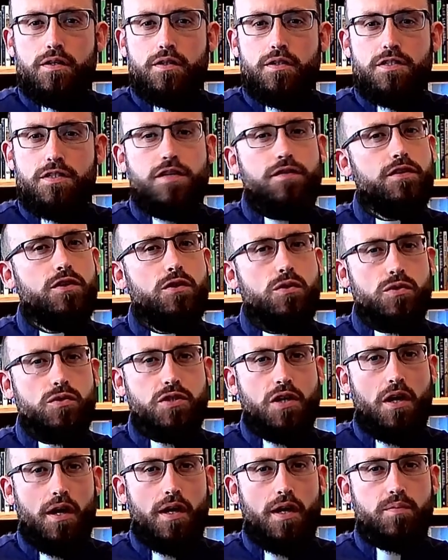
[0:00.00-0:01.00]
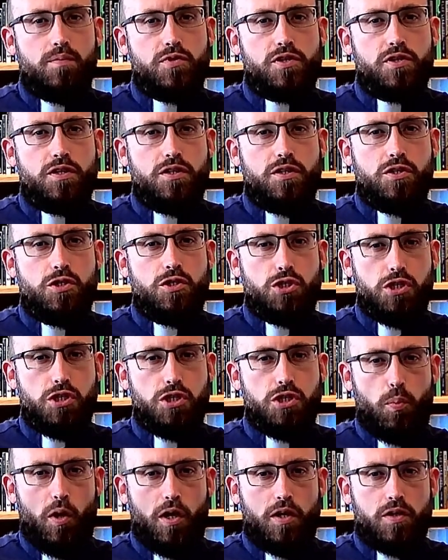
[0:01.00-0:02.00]
difficult times can
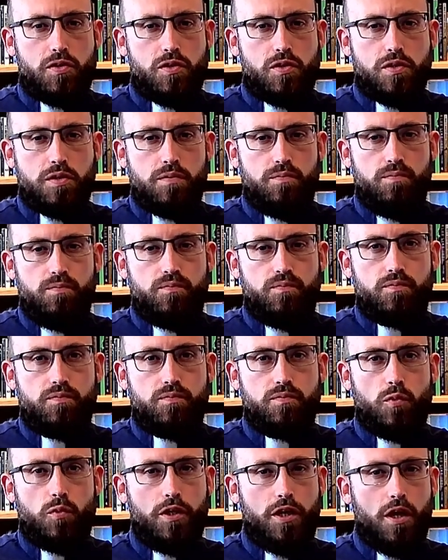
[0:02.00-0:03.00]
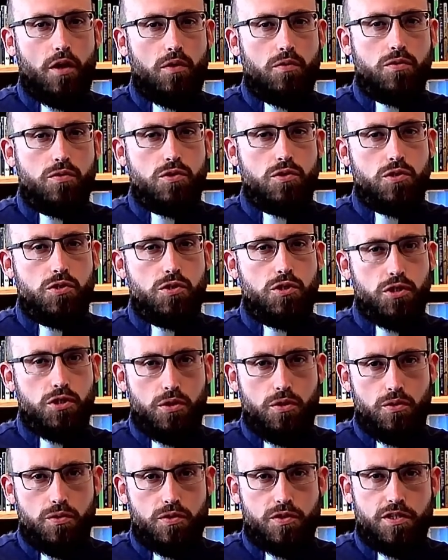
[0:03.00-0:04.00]
shape us. We don't
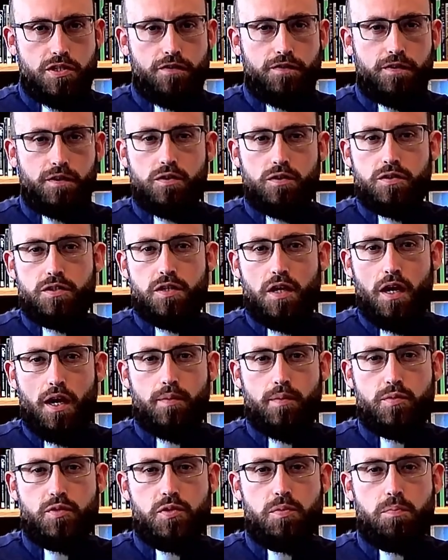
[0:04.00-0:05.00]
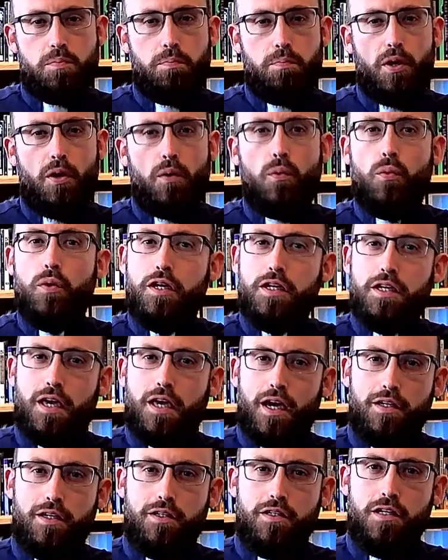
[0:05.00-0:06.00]
choose difficult times, but we
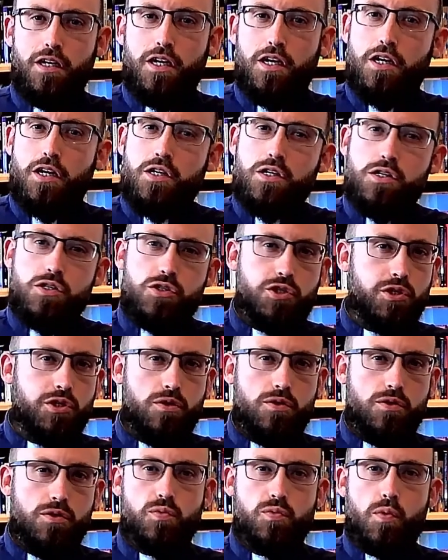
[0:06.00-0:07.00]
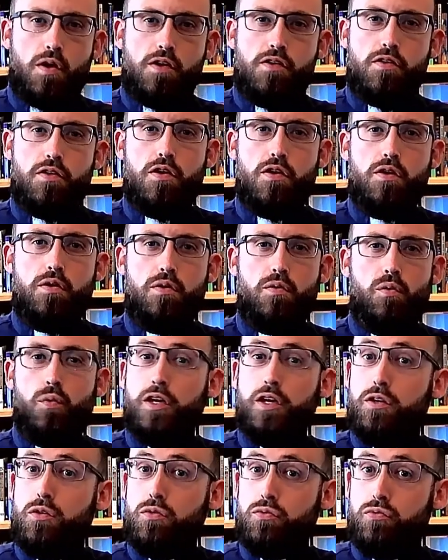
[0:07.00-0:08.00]
can choose whether we
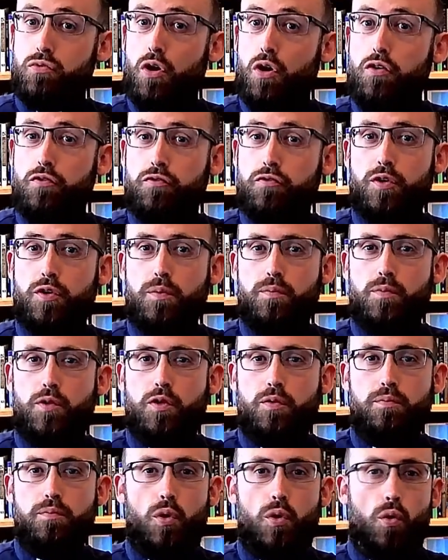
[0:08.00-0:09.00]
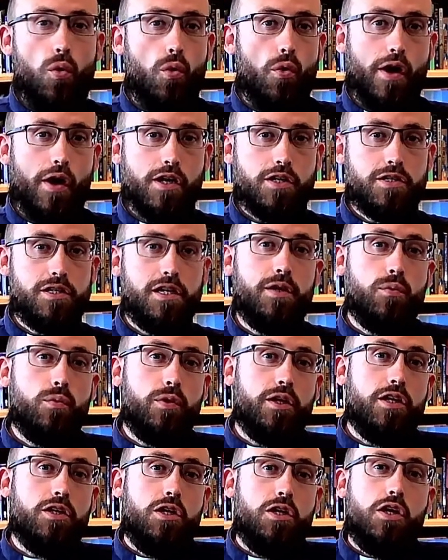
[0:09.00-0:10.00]
grow from them or actually
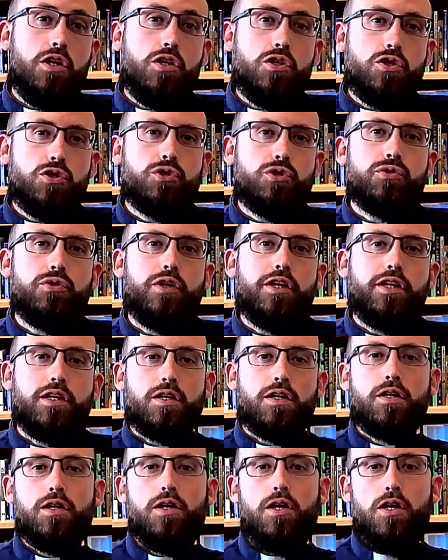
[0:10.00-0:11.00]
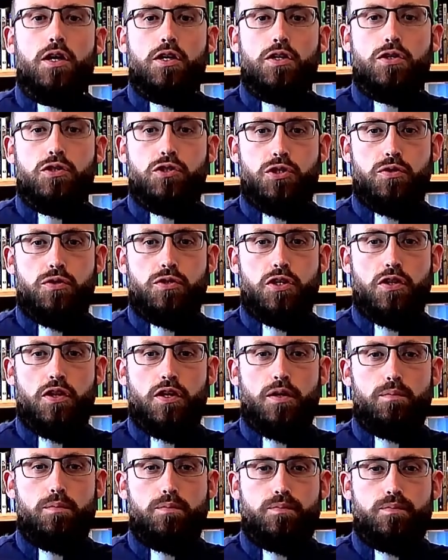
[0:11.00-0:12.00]
we shrink due to them.